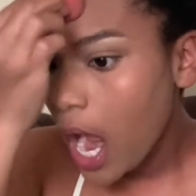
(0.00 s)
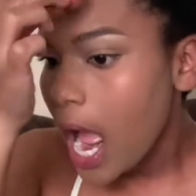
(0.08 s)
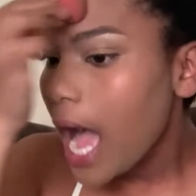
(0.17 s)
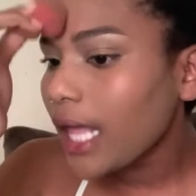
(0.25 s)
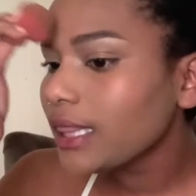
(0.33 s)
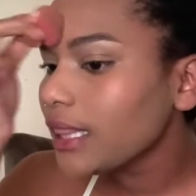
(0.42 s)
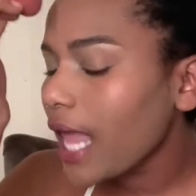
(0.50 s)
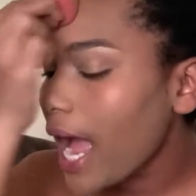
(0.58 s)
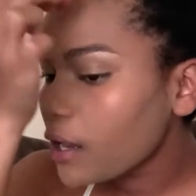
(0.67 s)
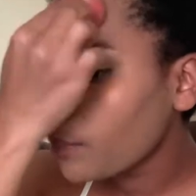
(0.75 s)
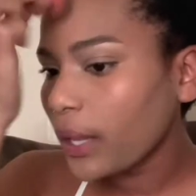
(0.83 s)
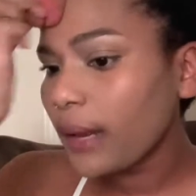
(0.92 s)
A lot
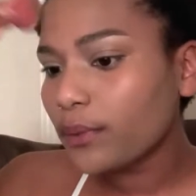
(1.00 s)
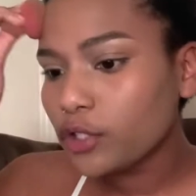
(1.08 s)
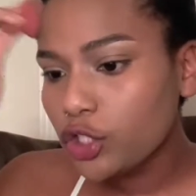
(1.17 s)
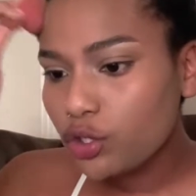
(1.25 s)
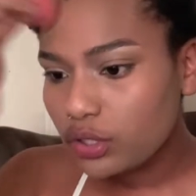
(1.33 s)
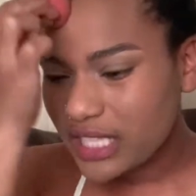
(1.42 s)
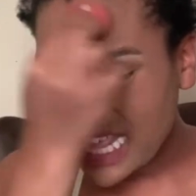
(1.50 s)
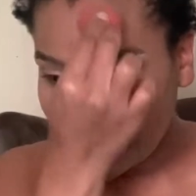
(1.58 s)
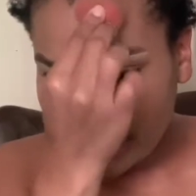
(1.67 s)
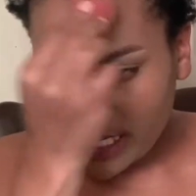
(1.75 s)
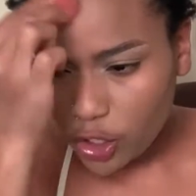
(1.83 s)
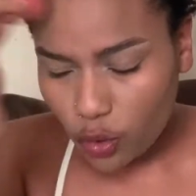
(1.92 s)
of people use that
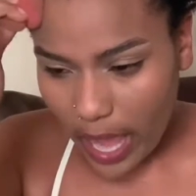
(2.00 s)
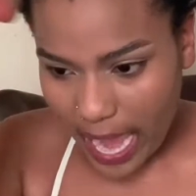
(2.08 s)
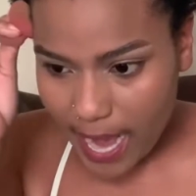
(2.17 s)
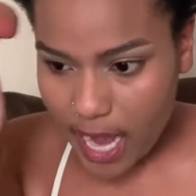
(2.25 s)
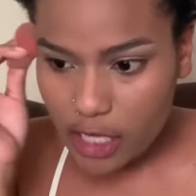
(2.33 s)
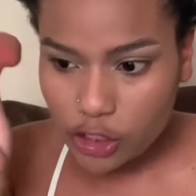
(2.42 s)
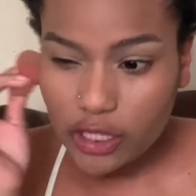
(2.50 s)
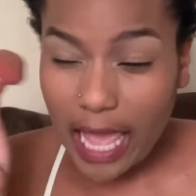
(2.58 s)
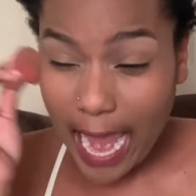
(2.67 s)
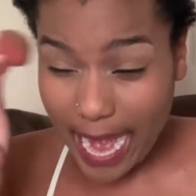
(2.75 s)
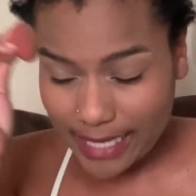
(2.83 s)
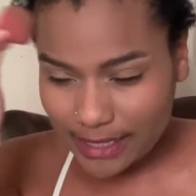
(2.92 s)
legal age, that
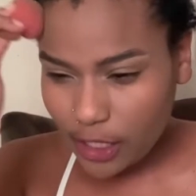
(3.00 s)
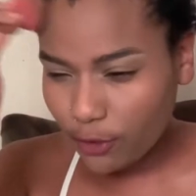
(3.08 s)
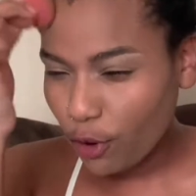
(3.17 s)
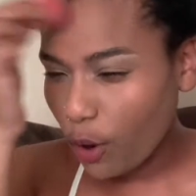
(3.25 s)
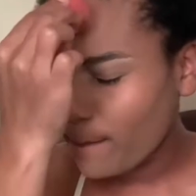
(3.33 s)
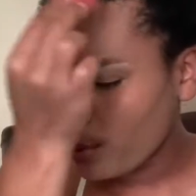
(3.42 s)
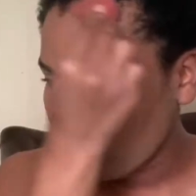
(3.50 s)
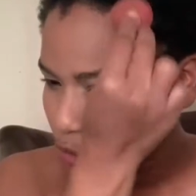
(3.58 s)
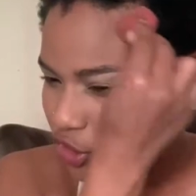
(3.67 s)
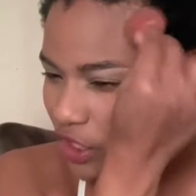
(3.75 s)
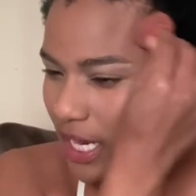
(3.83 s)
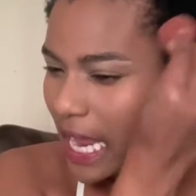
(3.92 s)
18-year-old
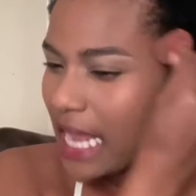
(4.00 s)
bullshit,